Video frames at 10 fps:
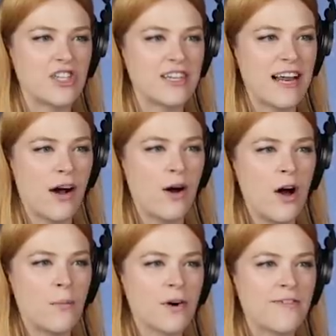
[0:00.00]
She can now
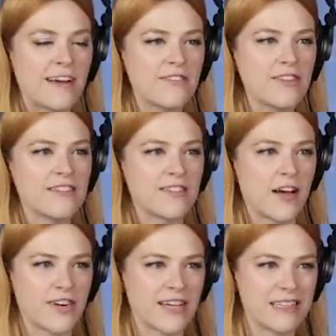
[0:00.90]
more effectively
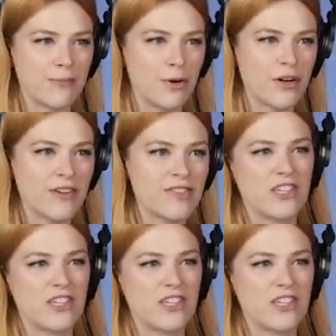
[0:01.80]
solve her kids' motives.